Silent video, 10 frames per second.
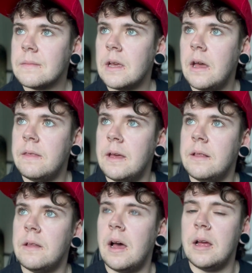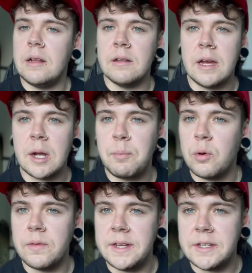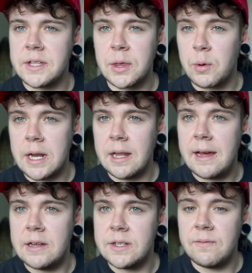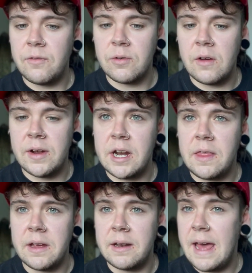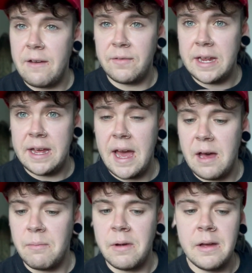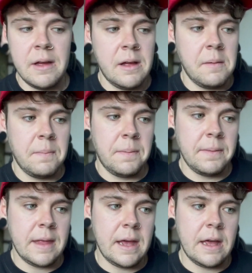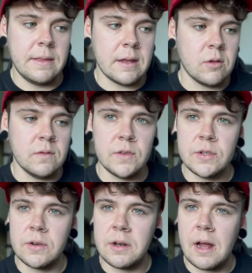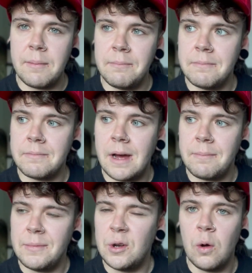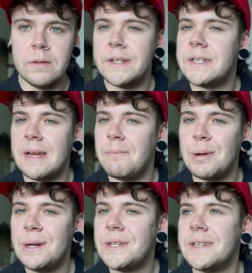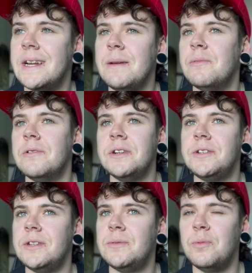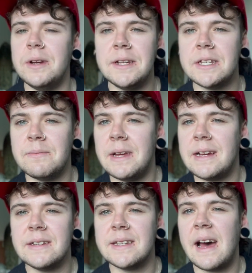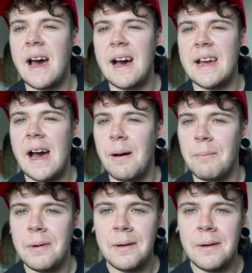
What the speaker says: and then I like put these 3 letters in front of anything, FTM, and then all of a sudden I'm not the same person anymore. It's just weird to me because I am.